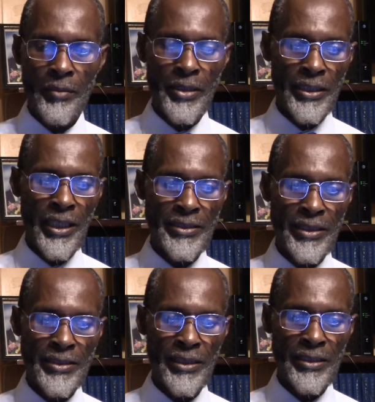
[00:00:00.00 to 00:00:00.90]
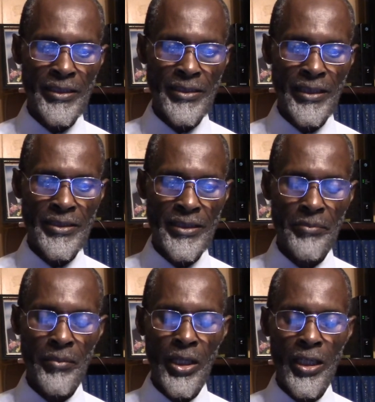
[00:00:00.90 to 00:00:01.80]
because it's a, it's a
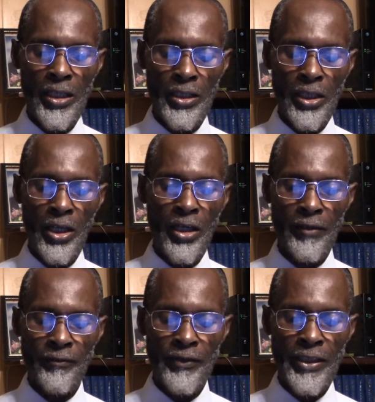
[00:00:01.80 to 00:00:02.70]
symbol of